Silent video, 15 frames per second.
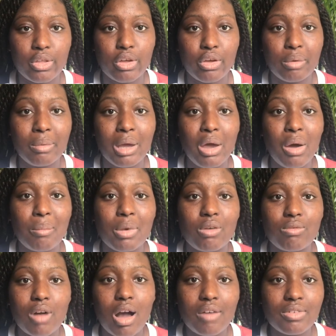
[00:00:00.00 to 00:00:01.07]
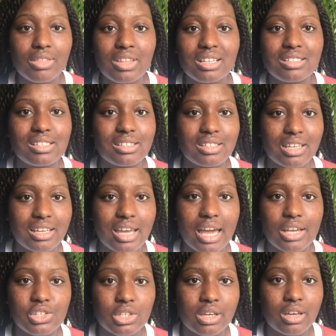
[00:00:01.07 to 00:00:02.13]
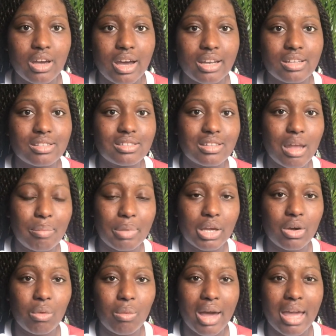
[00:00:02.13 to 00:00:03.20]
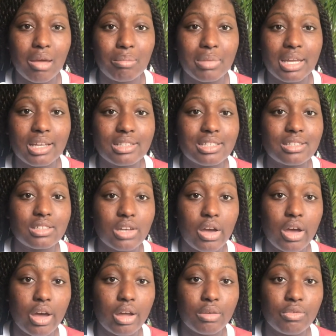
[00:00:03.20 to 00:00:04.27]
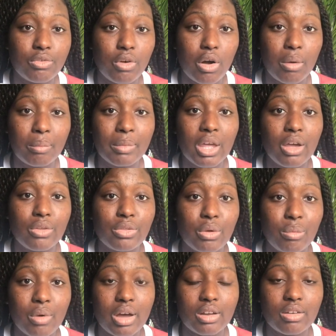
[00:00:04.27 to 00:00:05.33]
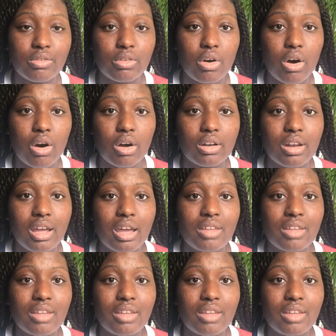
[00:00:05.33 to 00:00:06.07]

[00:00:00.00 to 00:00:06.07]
them. But rather than disengaging and kind of stepping away and being deterred from the Word of God,